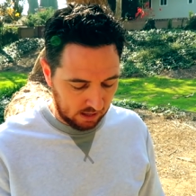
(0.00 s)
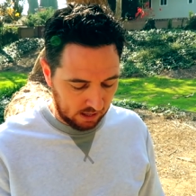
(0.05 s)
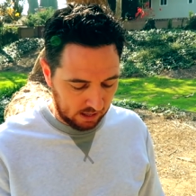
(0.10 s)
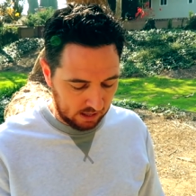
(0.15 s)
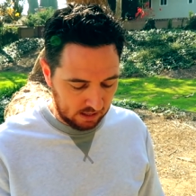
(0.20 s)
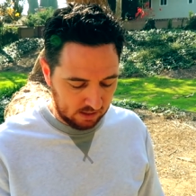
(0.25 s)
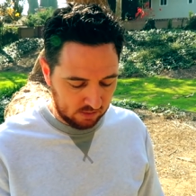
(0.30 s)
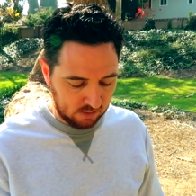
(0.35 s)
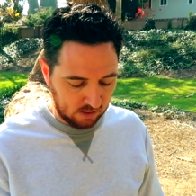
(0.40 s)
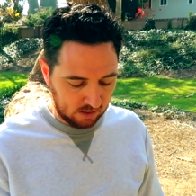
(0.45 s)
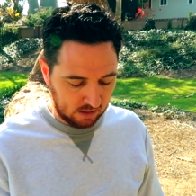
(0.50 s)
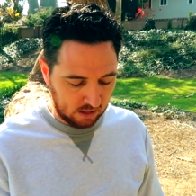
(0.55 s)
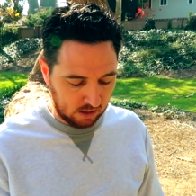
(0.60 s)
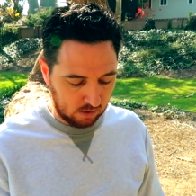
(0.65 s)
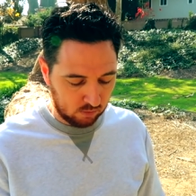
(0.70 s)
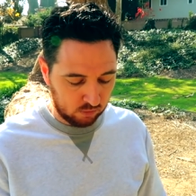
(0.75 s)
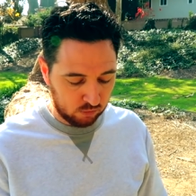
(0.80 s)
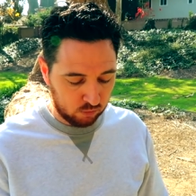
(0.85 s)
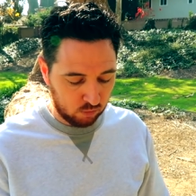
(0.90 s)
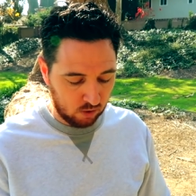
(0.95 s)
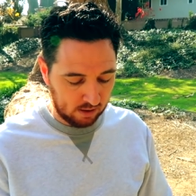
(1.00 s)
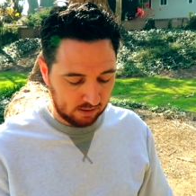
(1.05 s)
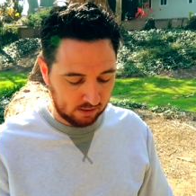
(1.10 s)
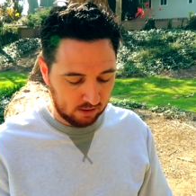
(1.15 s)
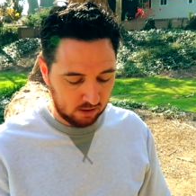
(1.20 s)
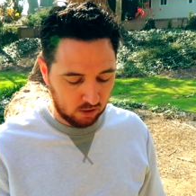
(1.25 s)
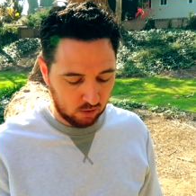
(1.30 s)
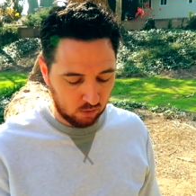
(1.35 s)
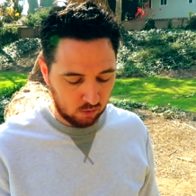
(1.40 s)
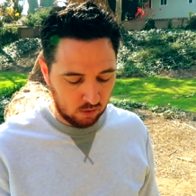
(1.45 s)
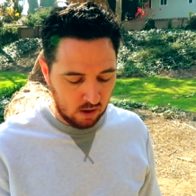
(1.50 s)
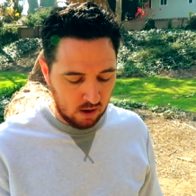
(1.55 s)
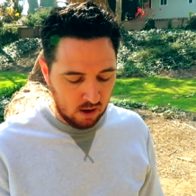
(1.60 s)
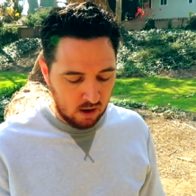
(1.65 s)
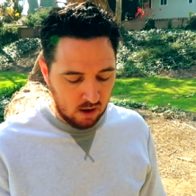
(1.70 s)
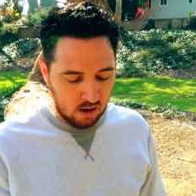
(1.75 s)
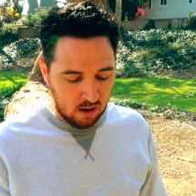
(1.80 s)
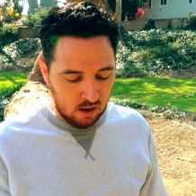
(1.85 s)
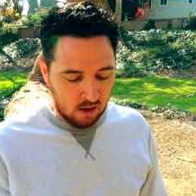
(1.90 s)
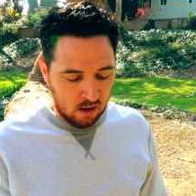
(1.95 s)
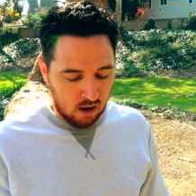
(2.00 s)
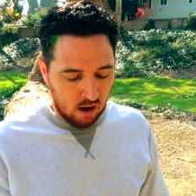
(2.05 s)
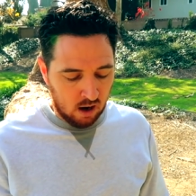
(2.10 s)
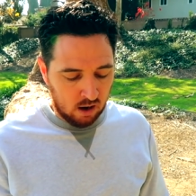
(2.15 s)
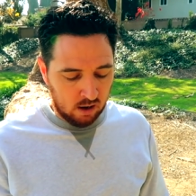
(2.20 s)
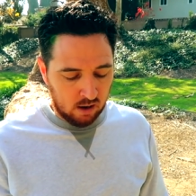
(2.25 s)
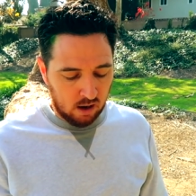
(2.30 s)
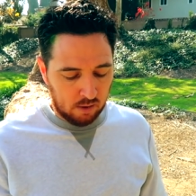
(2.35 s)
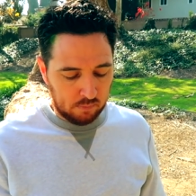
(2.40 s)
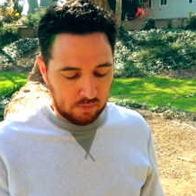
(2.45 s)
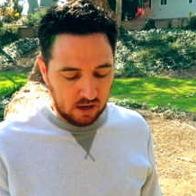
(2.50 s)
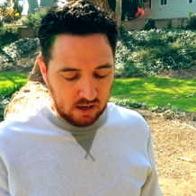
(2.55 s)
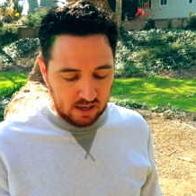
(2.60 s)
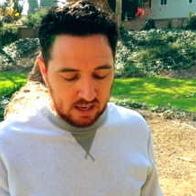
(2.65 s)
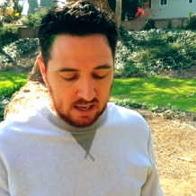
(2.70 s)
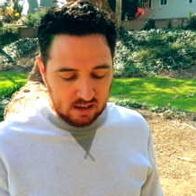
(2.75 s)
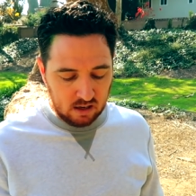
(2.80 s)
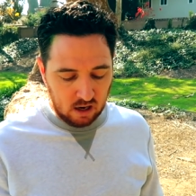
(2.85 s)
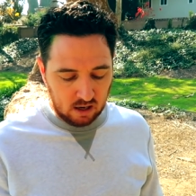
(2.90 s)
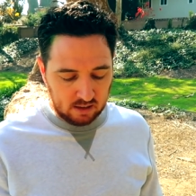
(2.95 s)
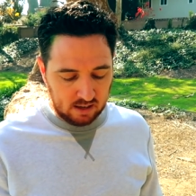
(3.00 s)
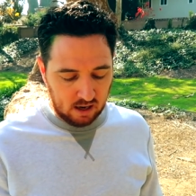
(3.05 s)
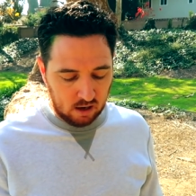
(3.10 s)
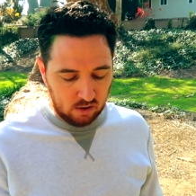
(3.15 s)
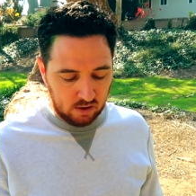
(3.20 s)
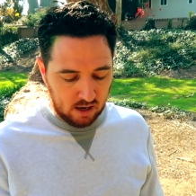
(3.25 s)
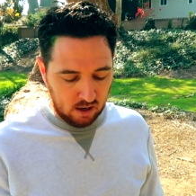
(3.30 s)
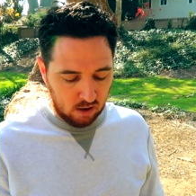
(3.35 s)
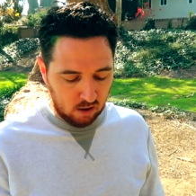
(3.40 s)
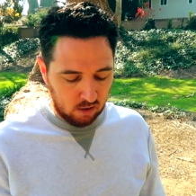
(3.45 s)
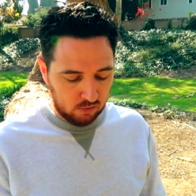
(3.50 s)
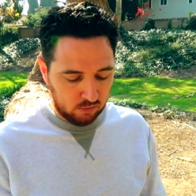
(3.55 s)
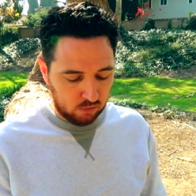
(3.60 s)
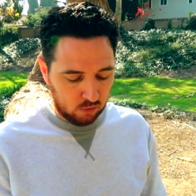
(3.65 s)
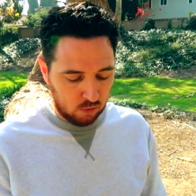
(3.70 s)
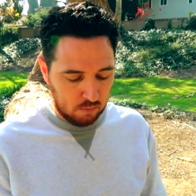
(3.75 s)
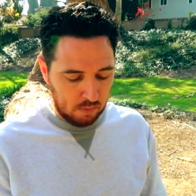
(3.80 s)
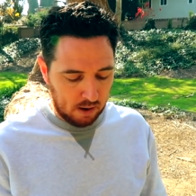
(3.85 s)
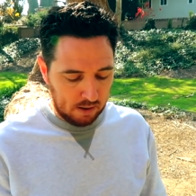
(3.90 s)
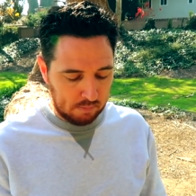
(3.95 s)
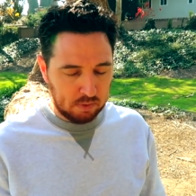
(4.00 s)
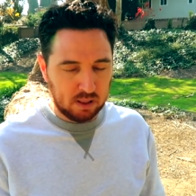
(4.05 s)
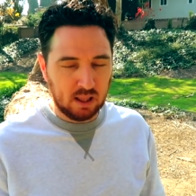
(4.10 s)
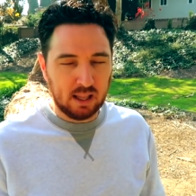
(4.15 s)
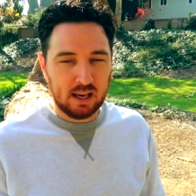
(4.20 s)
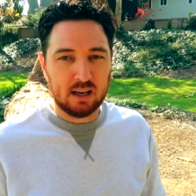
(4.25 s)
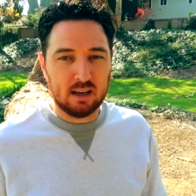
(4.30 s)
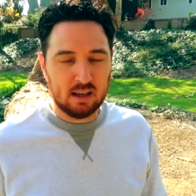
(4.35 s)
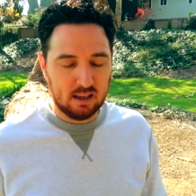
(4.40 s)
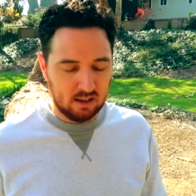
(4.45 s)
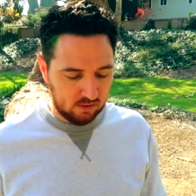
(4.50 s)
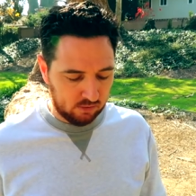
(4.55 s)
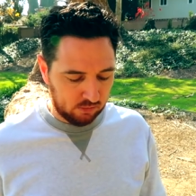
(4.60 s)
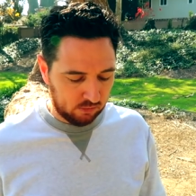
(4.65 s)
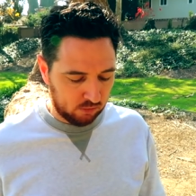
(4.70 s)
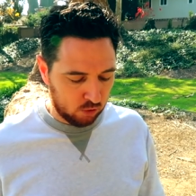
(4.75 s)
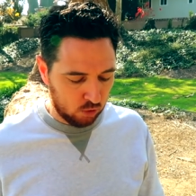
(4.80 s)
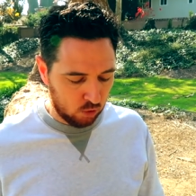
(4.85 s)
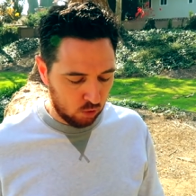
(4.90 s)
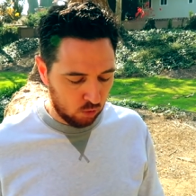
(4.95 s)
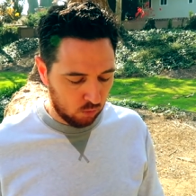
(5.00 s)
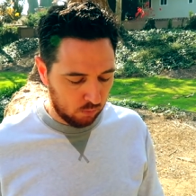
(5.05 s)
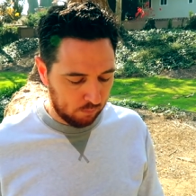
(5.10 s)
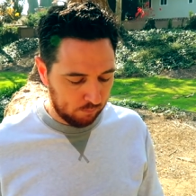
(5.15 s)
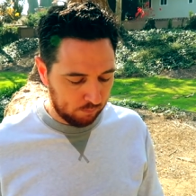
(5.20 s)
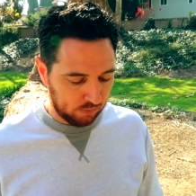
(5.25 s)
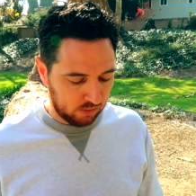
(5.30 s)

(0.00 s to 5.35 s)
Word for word: anything that I was trying to do. I'm gonna get knocked out here, so my plan is to